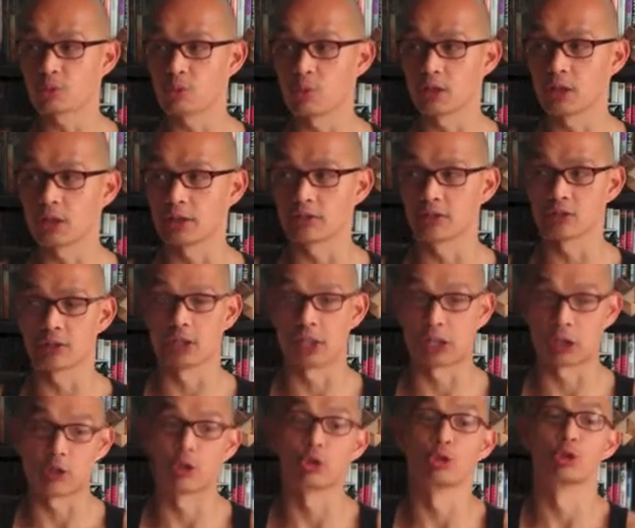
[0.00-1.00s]
want to
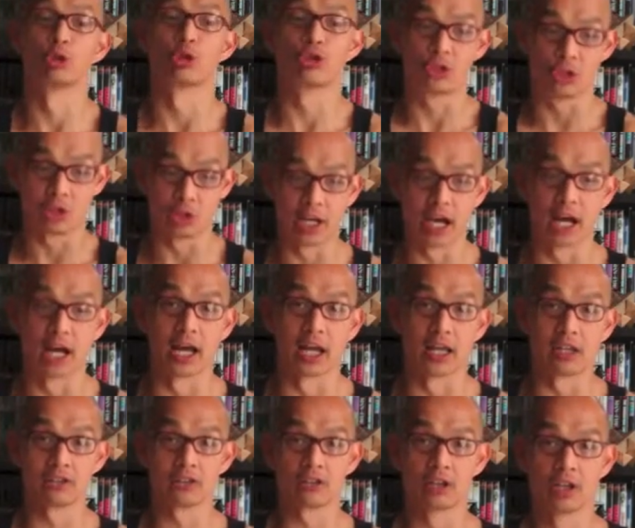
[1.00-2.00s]
like urge you
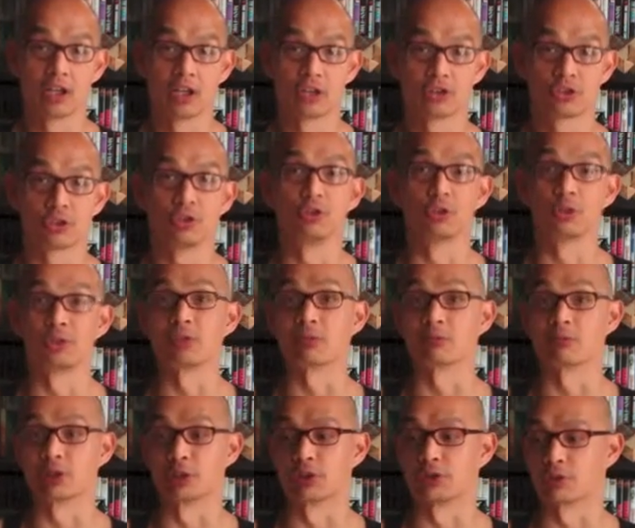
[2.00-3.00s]
guys to do
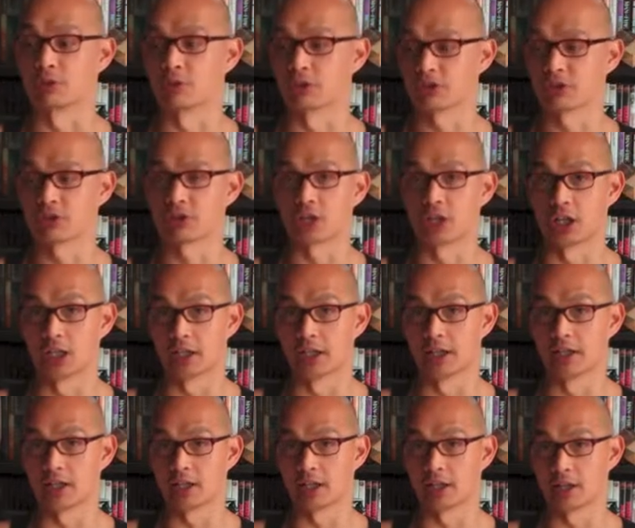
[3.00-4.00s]
some research on it.